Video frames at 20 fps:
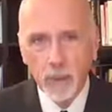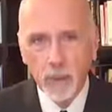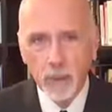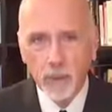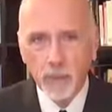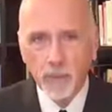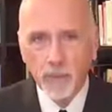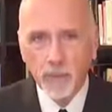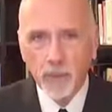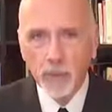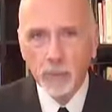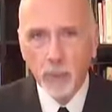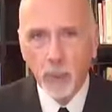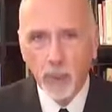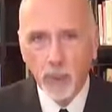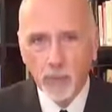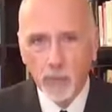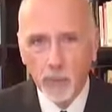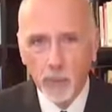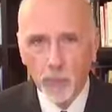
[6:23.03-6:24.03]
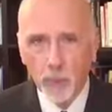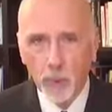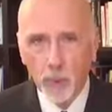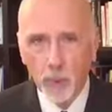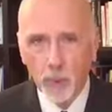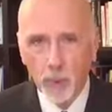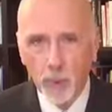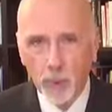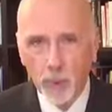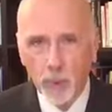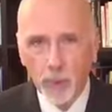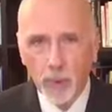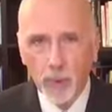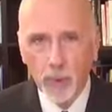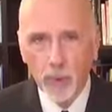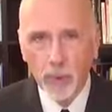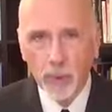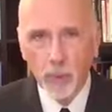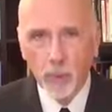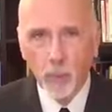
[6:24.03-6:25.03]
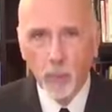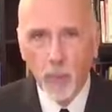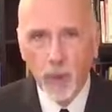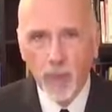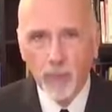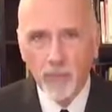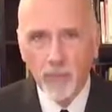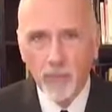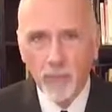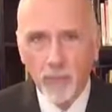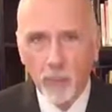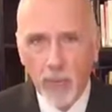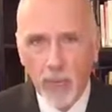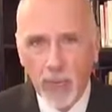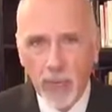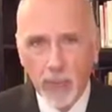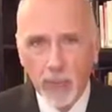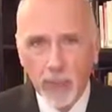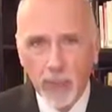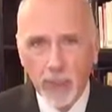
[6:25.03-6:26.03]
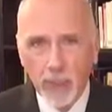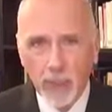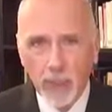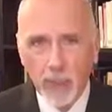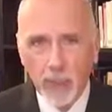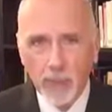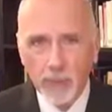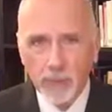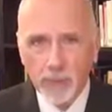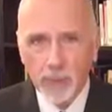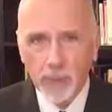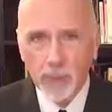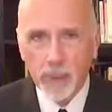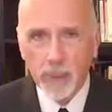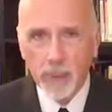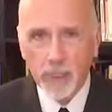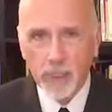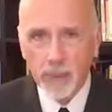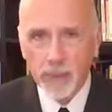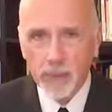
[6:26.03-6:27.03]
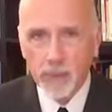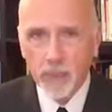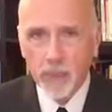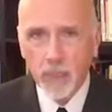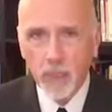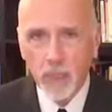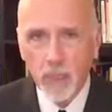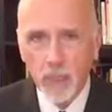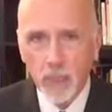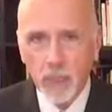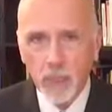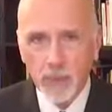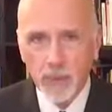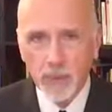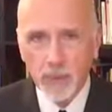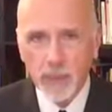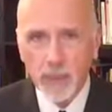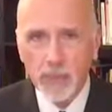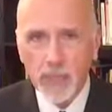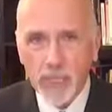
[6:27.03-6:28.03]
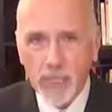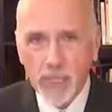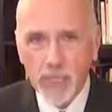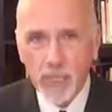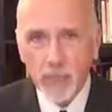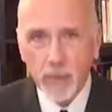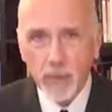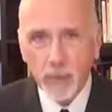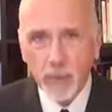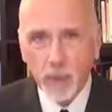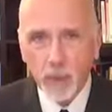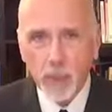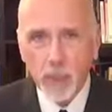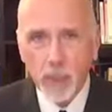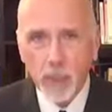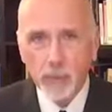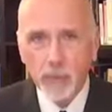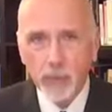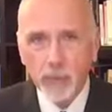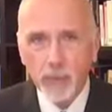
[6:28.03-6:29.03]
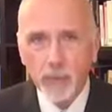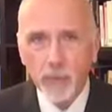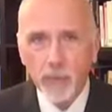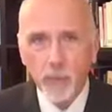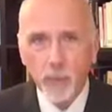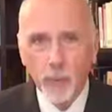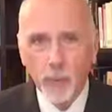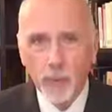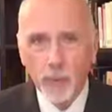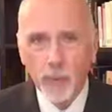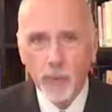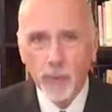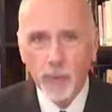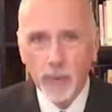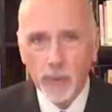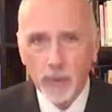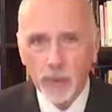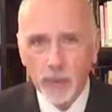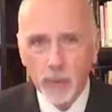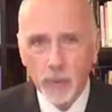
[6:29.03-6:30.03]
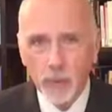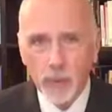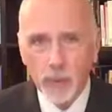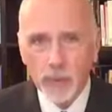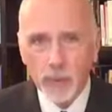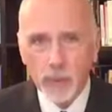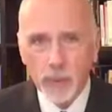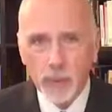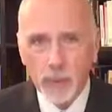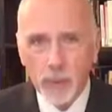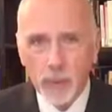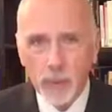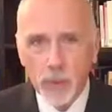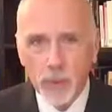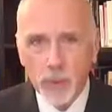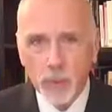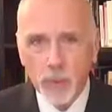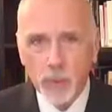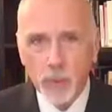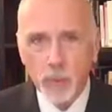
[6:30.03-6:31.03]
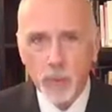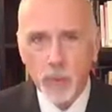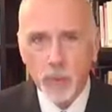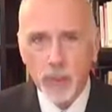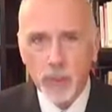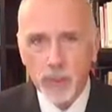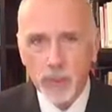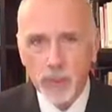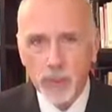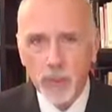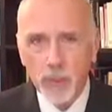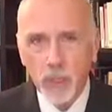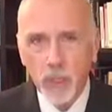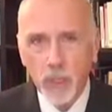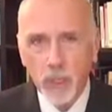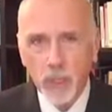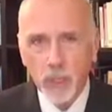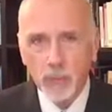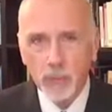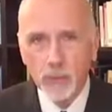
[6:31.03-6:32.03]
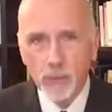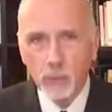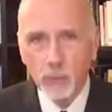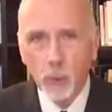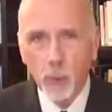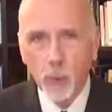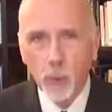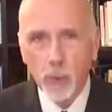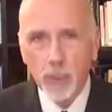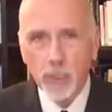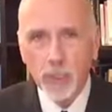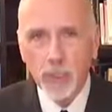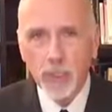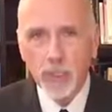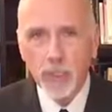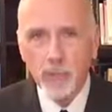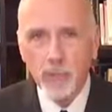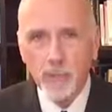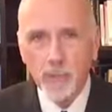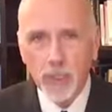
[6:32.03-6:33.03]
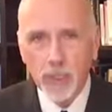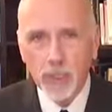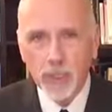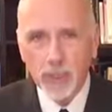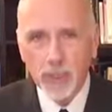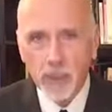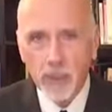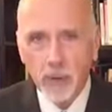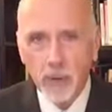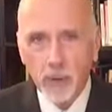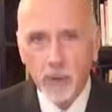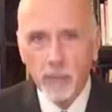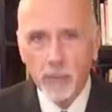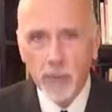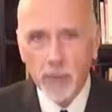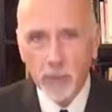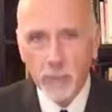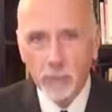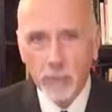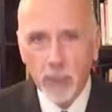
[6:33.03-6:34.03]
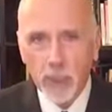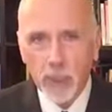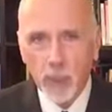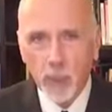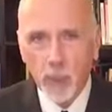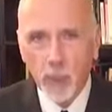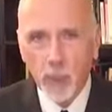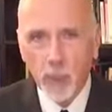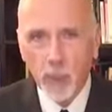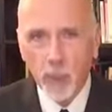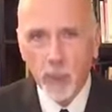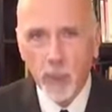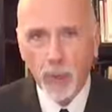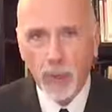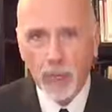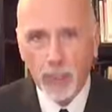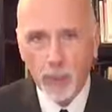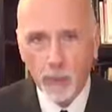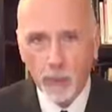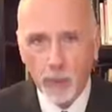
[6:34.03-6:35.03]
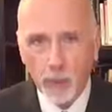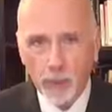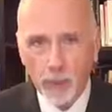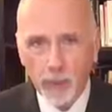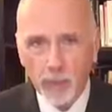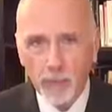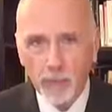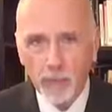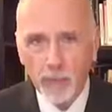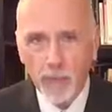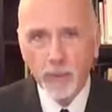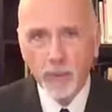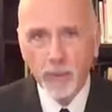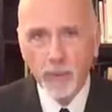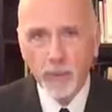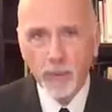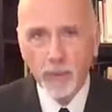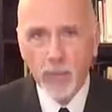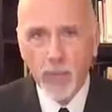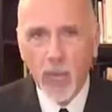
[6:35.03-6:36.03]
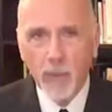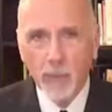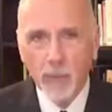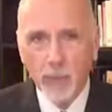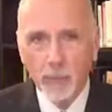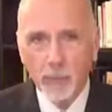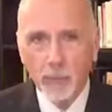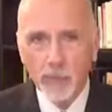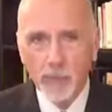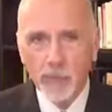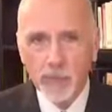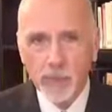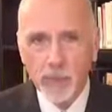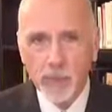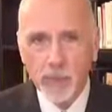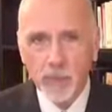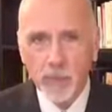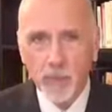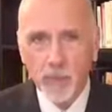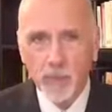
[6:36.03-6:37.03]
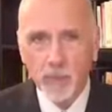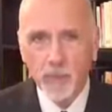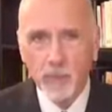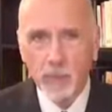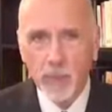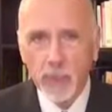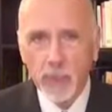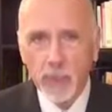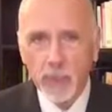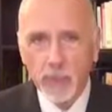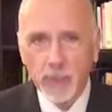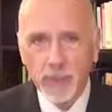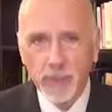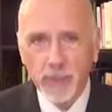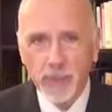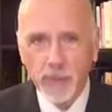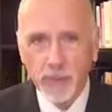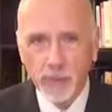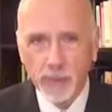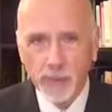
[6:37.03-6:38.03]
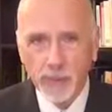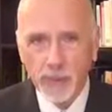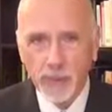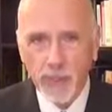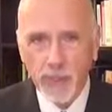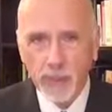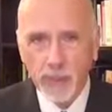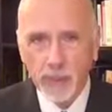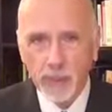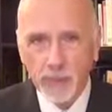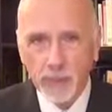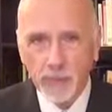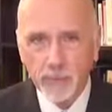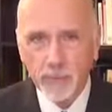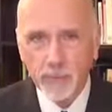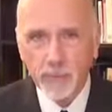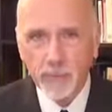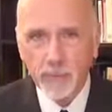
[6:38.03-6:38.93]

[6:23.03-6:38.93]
In the first part of her prologue, the wife of Bath has engaged a sustained argument with the Christian church's tradition of support and defense of the patriarchal hierarchy, the dominant position of men in society.